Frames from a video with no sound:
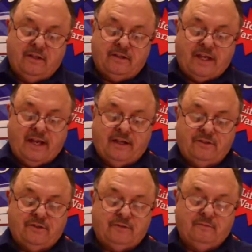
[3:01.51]
This
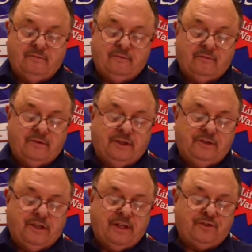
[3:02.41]
has
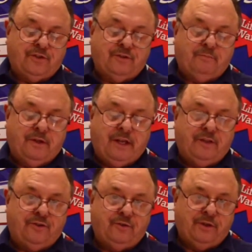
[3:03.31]
indentions put
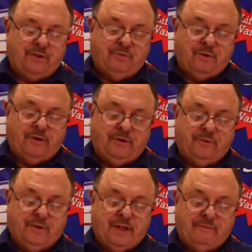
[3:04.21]
into it to where
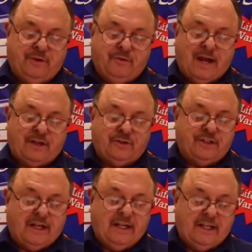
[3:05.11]
whenever you actually
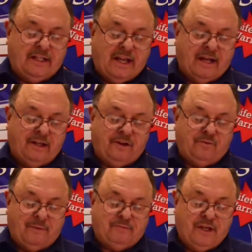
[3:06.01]
tighten it down, it
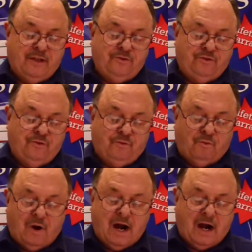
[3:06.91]
grips into the
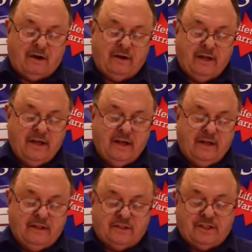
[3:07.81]
wire
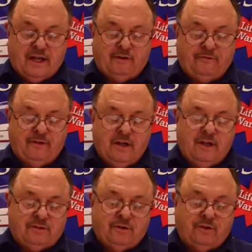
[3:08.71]
itself
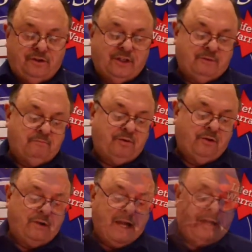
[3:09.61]
so that it doesn't
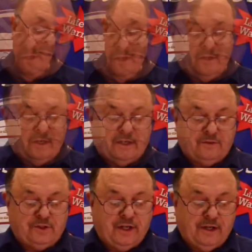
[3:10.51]
pull out. Like I
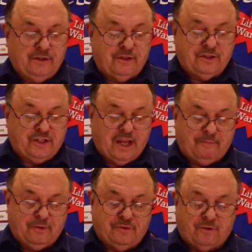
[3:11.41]
was telling you, the
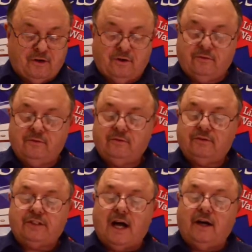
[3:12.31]
stampings are all
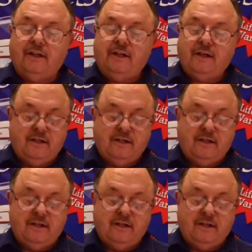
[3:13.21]
solid.